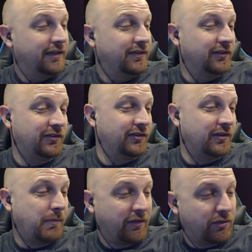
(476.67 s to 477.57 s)
This is
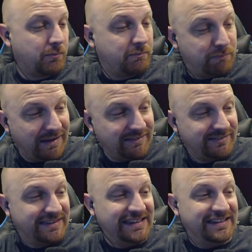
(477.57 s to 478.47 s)
about the best
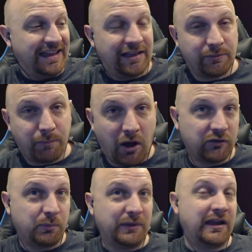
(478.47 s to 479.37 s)
skin that has
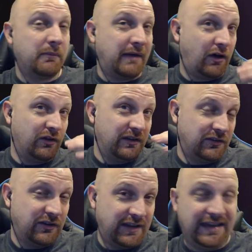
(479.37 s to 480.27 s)
possibly come out
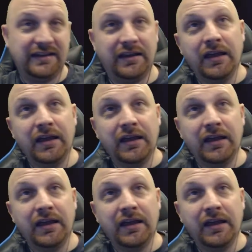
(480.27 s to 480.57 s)
to date.